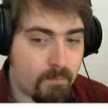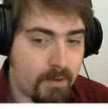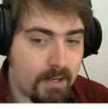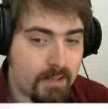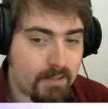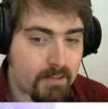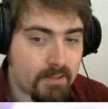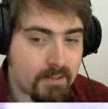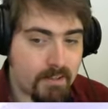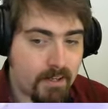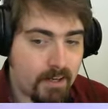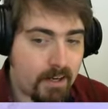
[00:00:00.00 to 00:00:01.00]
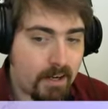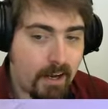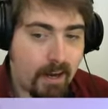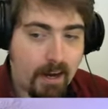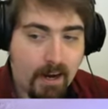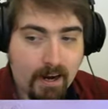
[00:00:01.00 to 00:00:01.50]
minutes.
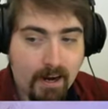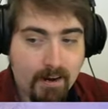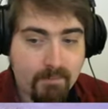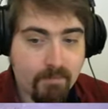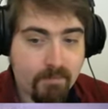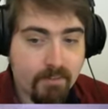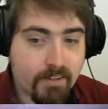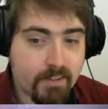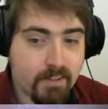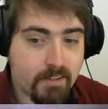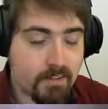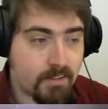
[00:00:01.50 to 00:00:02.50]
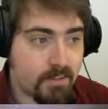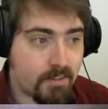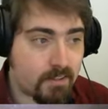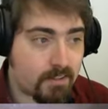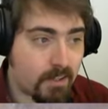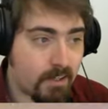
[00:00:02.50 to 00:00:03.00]
And
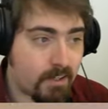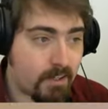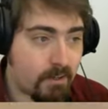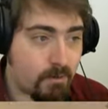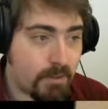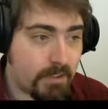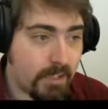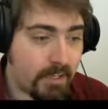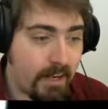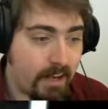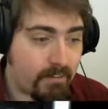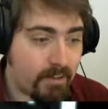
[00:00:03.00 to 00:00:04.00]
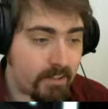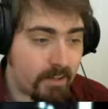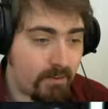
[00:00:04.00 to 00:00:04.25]
Psycho will inherit.